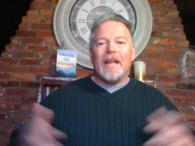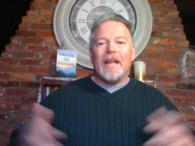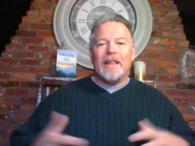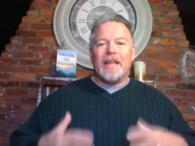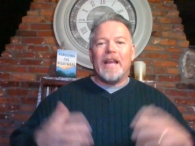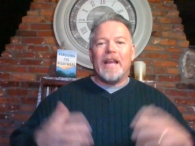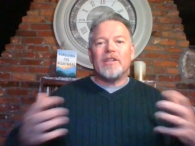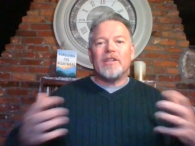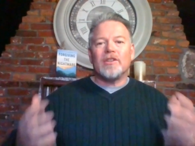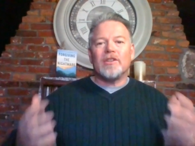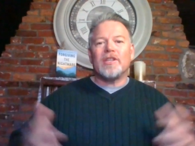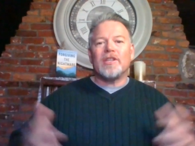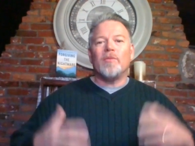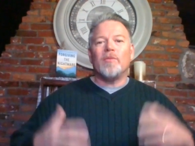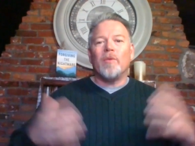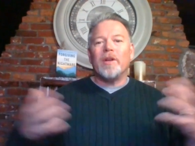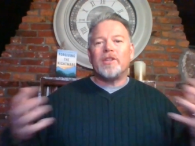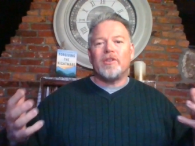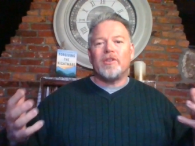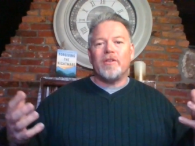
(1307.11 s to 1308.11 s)
And the angel said,
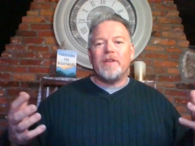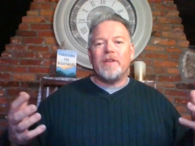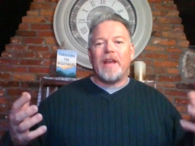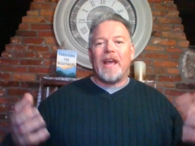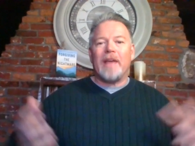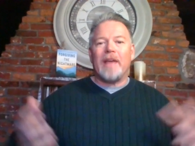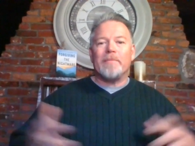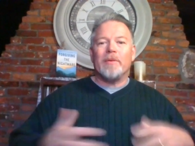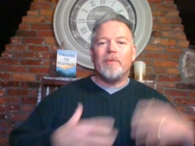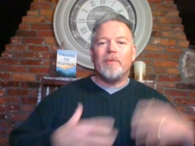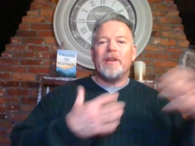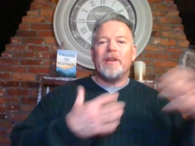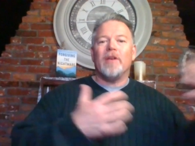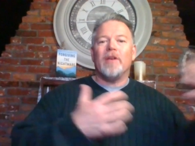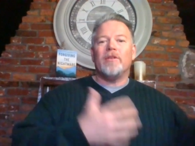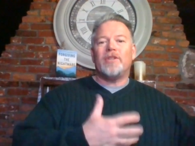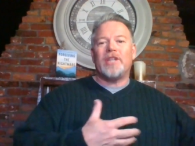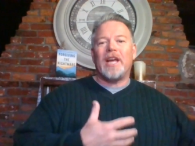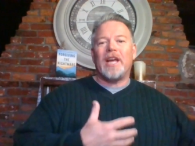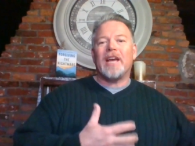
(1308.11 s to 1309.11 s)
What's your name? And we
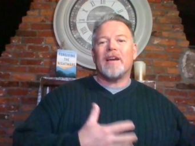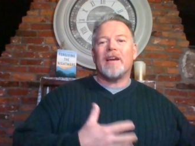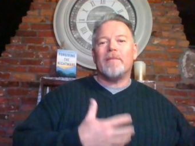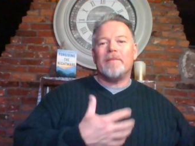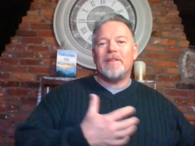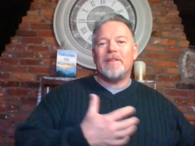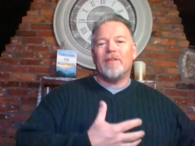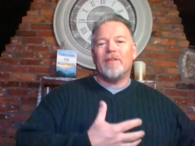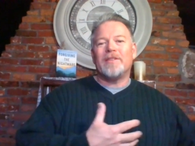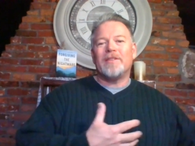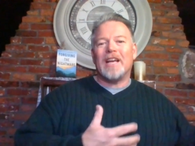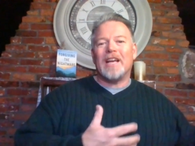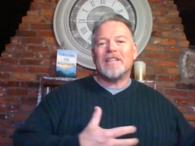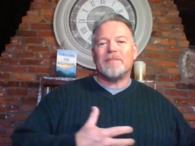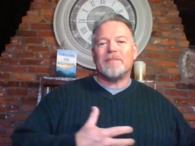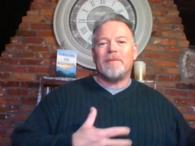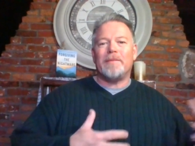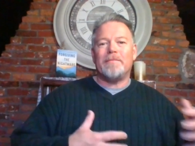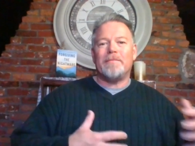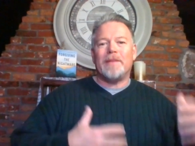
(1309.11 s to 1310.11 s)
know Jacob in the Old
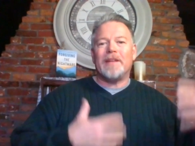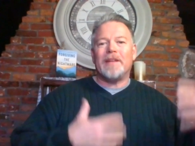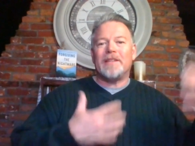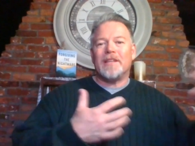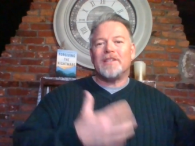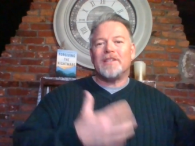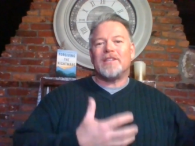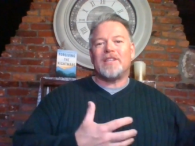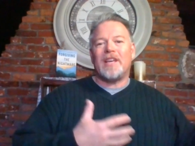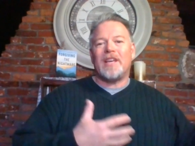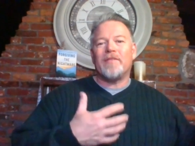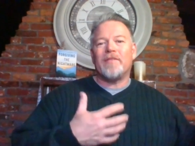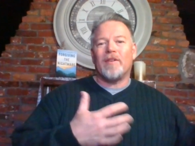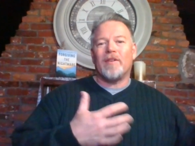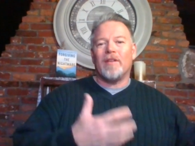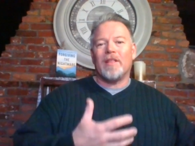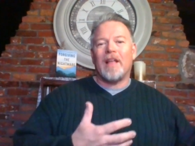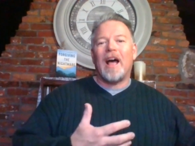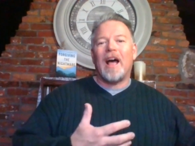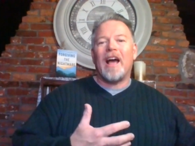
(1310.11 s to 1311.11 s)
Testament meant
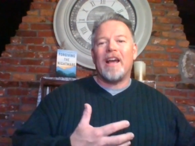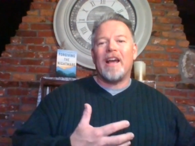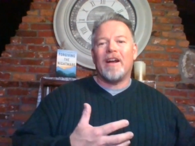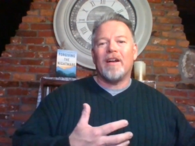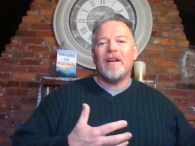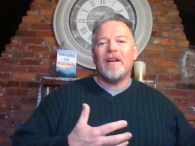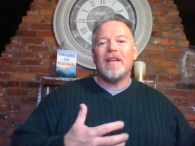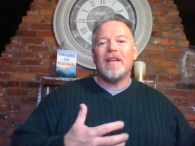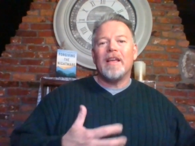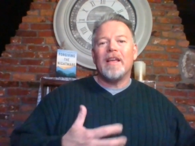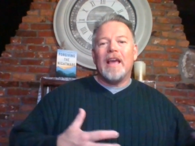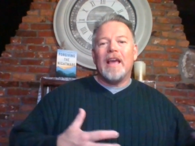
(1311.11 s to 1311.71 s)
deceiver and liar.